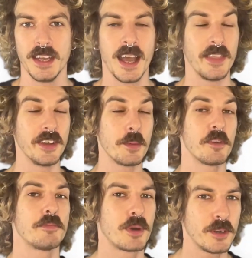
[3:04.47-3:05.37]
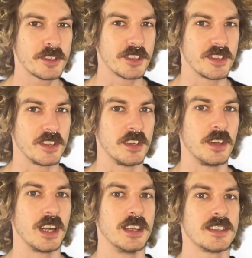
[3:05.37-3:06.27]
and the number of protons in the
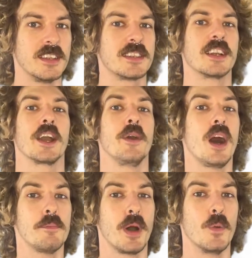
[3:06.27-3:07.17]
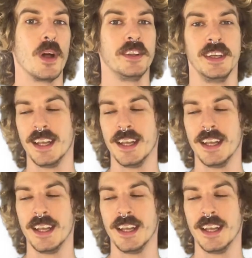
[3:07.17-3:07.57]
nucleus is going to go up by 1,